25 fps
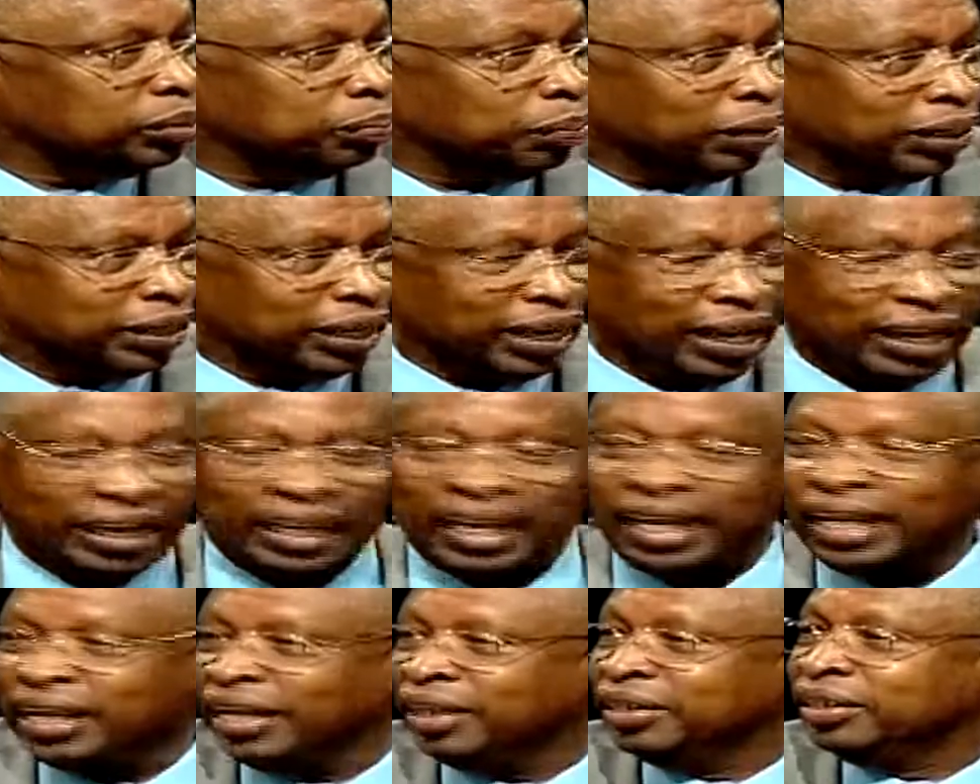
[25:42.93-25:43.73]
But
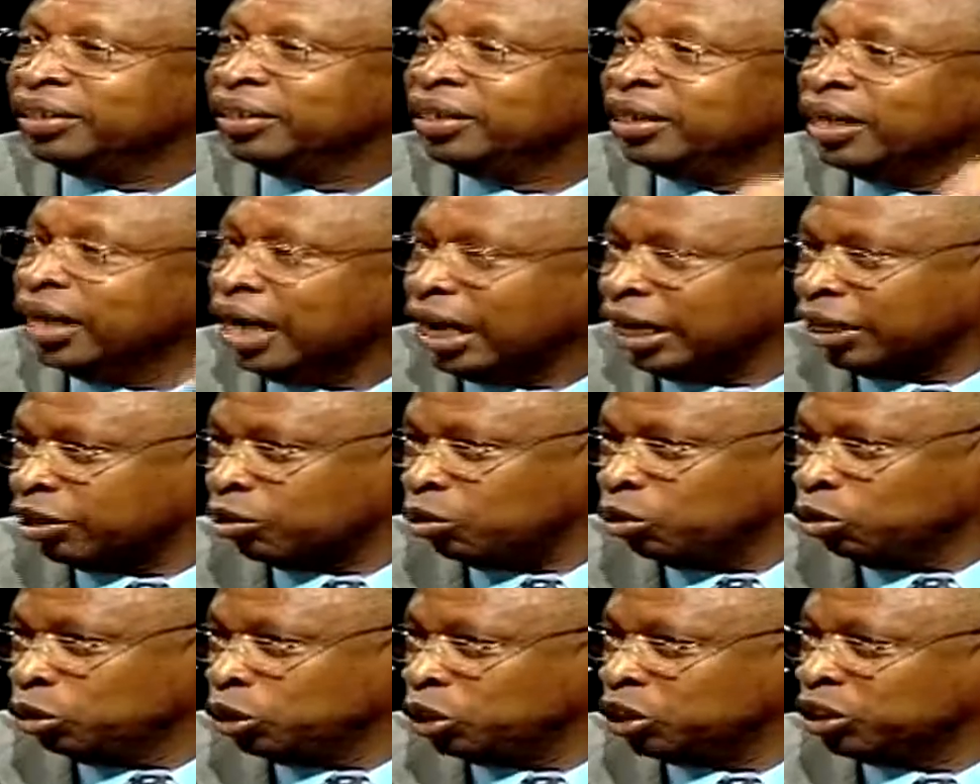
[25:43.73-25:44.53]
again, I
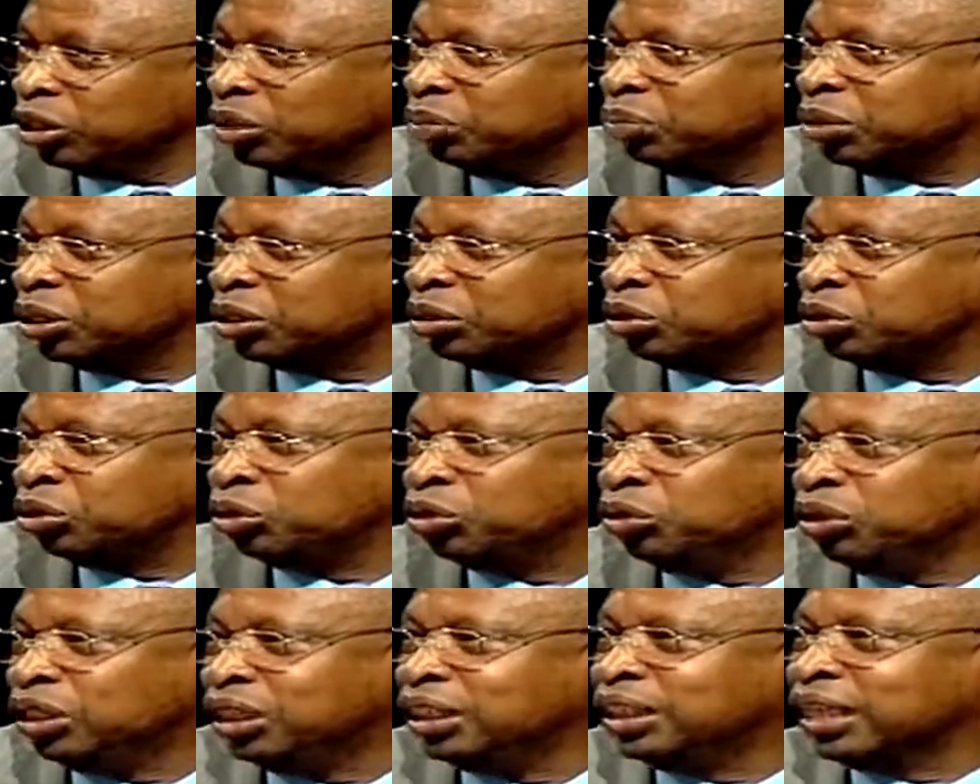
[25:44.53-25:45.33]
caution, because
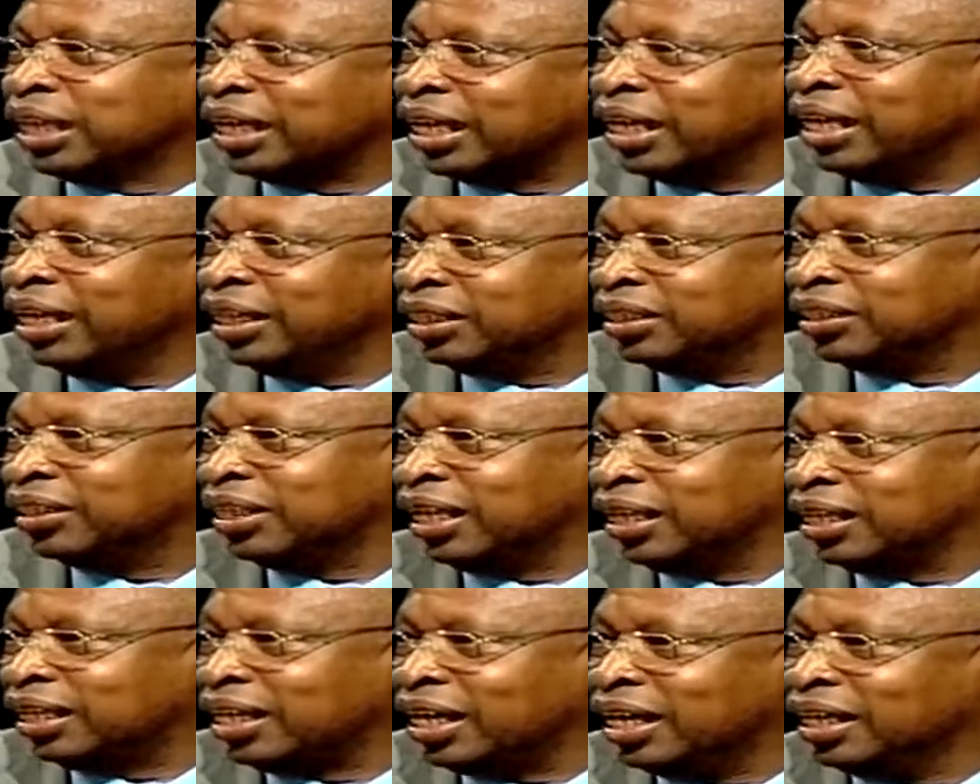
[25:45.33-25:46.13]
you need the kits
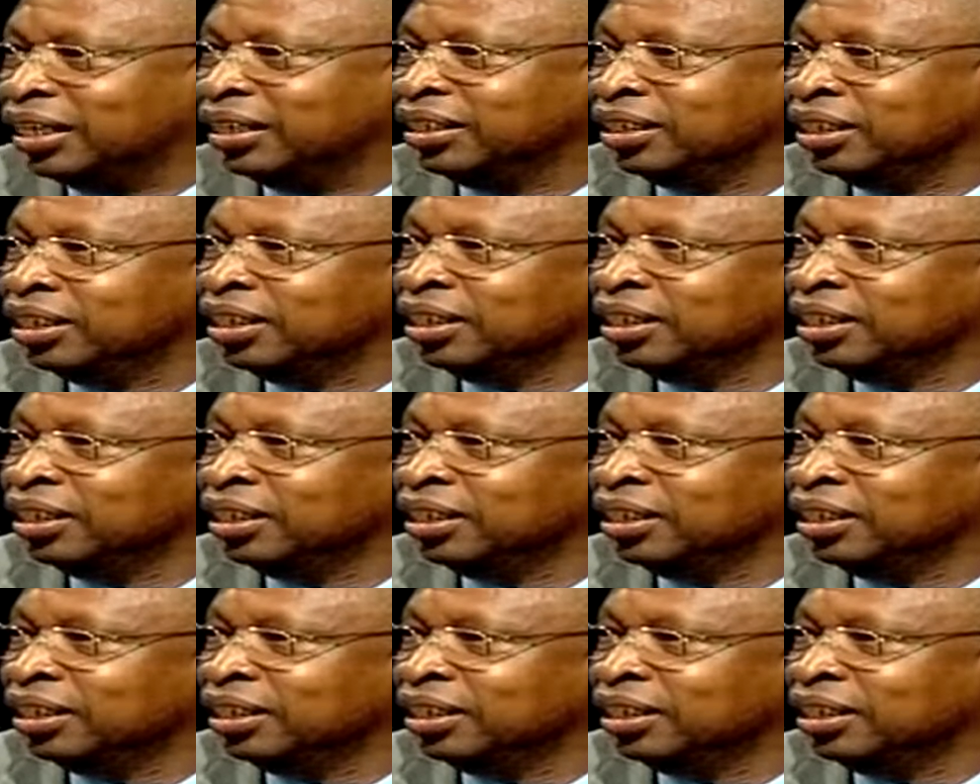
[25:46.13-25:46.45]
that can